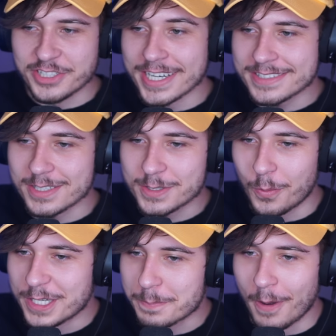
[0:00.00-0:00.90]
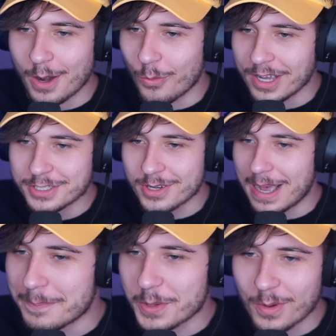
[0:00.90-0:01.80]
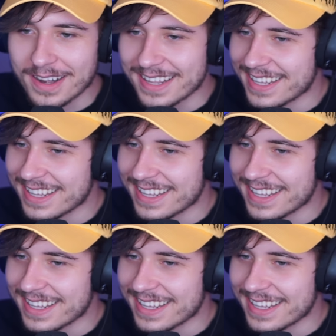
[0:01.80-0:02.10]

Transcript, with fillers: checked the Twitch part one drop. You weren't in